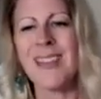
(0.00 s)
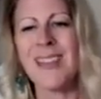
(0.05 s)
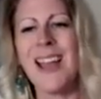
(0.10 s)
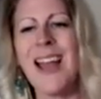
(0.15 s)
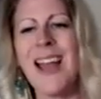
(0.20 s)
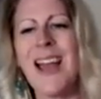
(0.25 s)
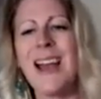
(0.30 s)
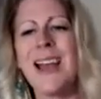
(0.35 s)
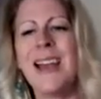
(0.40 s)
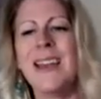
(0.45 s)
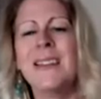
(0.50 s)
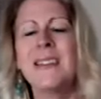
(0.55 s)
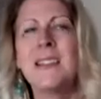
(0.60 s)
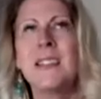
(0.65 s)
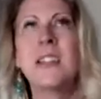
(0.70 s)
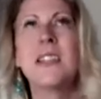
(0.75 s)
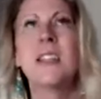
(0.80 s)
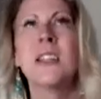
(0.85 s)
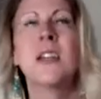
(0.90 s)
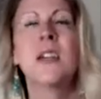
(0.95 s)
And
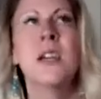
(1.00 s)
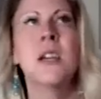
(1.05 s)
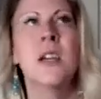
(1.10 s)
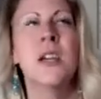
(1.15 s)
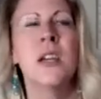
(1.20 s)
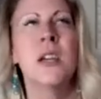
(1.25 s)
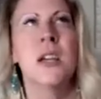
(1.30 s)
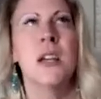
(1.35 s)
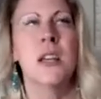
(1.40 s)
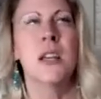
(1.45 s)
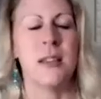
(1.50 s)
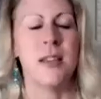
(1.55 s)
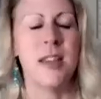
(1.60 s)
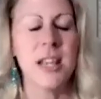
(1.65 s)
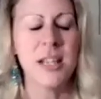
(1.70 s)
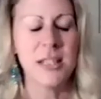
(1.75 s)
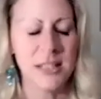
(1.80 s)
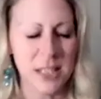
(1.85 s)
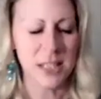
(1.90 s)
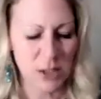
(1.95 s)

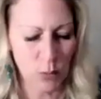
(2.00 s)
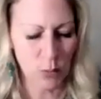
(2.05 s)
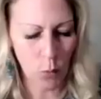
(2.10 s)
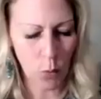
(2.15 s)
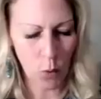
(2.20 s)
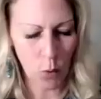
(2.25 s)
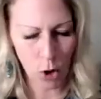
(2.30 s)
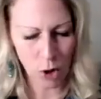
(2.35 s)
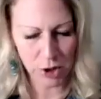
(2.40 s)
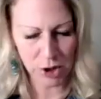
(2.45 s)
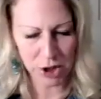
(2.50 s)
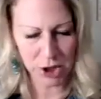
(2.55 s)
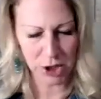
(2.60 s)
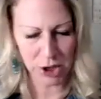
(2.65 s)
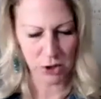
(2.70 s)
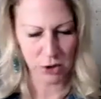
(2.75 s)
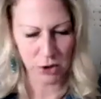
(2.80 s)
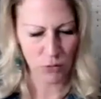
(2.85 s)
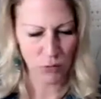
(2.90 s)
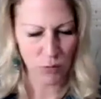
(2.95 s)
this is what
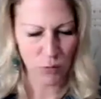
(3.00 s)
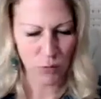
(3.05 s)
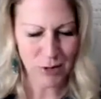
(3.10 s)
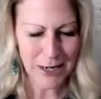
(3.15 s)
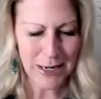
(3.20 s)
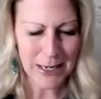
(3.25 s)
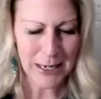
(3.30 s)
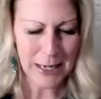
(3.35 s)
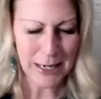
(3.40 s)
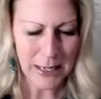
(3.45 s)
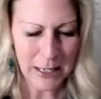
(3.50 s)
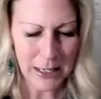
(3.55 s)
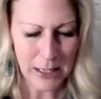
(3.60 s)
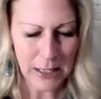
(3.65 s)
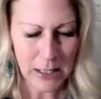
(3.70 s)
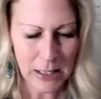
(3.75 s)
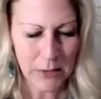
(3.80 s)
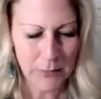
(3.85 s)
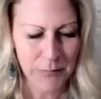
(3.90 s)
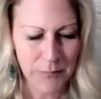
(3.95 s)

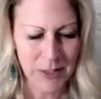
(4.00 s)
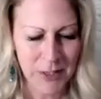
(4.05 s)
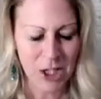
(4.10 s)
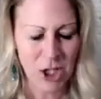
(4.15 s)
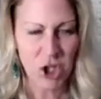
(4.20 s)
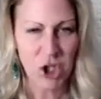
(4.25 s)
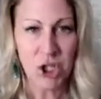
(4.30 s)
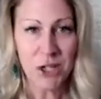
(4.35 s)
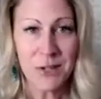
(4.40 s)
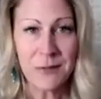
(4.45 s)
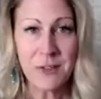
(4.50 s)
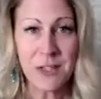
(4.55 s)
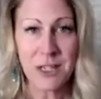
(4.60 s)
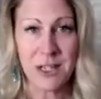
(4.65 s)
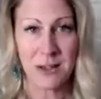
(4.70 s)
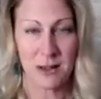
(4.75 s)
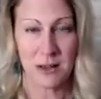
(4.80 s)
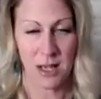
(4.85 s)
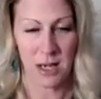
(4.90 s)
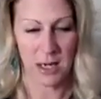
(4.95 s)
really
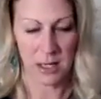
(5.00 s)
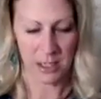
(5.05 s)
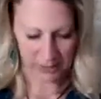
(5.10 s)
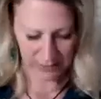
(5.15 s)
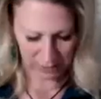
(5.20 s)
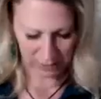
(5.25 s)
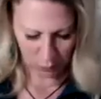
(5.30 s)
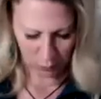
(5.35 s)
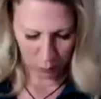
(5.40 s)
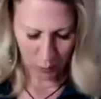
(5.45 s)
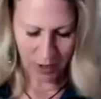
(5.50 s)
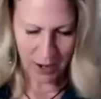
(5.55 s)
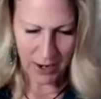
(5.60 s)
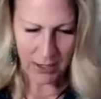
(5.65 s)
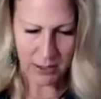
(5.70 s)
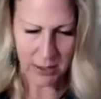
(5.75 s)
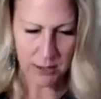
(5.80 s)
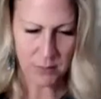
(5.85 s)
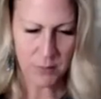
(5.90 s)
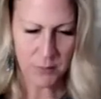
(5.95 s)
shifted things
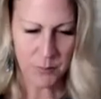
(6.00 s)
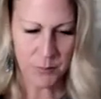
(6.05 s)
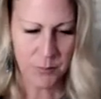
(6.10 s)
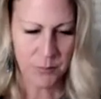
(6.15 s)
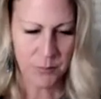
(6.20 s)
when